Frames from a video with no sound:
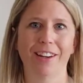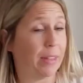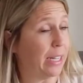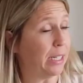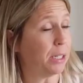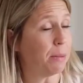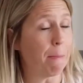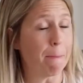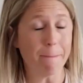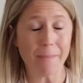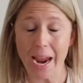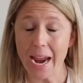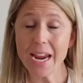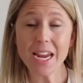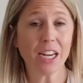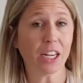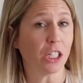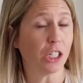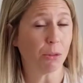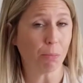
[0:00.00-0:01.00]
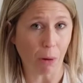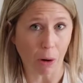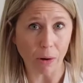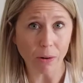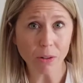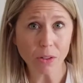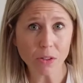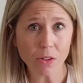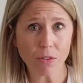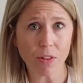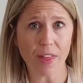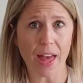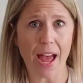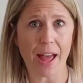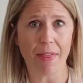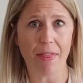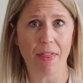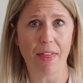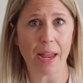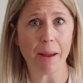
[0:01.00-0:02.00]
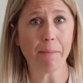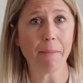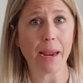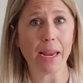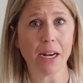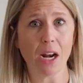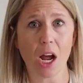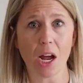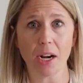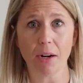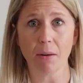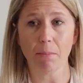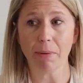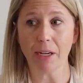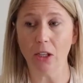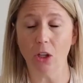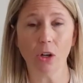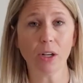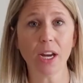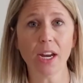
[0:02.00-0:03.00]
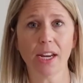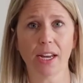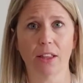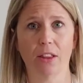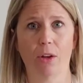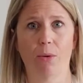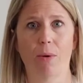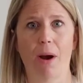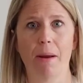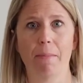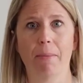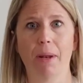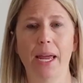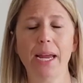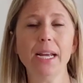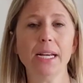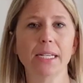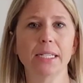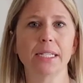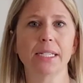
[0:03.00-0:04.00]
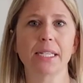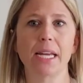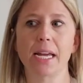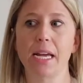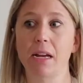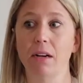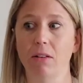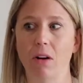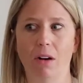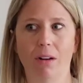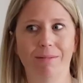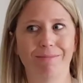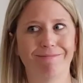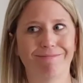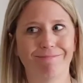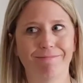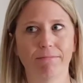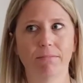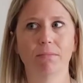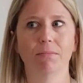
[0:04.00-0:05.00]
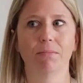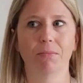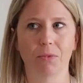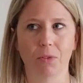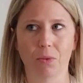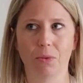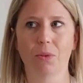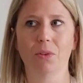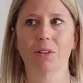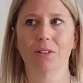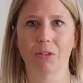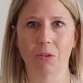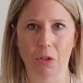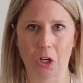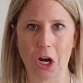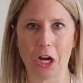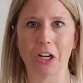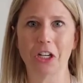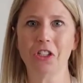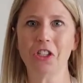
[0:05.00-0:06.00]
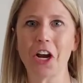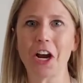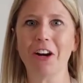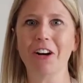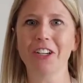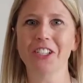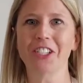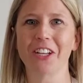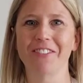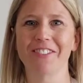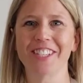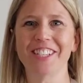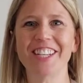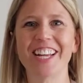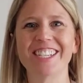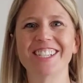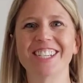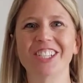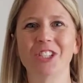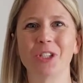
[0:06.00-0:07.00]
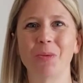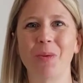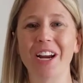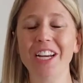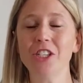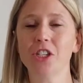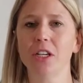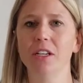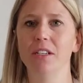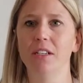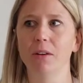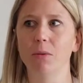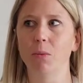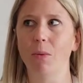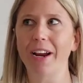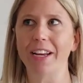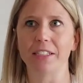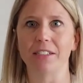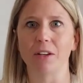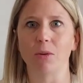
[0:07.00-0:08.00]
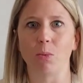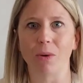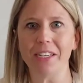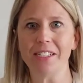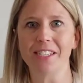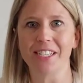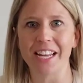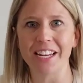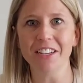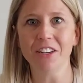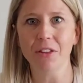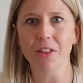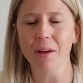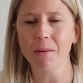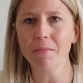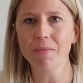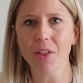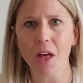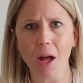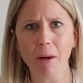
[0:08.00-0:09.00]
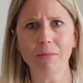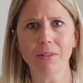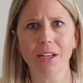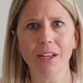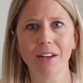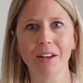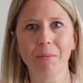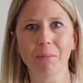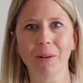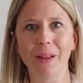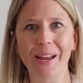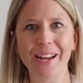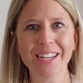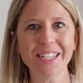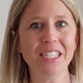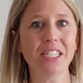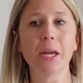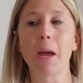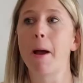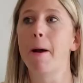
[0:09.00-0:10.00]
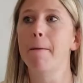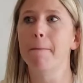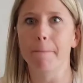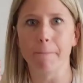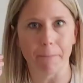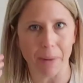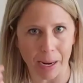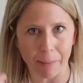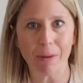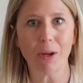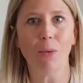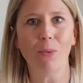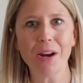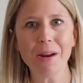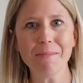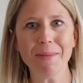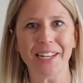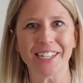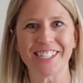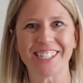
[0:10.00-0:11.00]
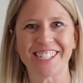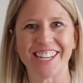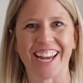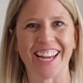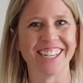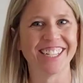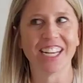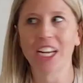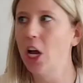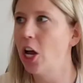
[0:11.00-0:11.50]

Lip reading: This may expose that they may not be looking at the right plans, and got to check ourselves in that situation. Did we send them the updated plans? Maybe we missed it.